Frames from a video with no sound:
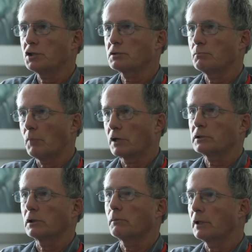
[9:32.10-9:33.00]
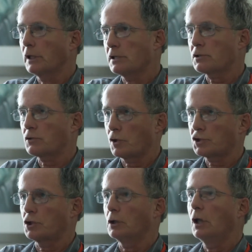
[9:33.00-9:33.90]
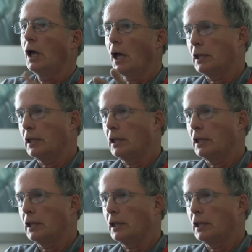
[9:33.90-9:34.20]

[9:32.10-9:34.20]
she's Muslim and he's Christian.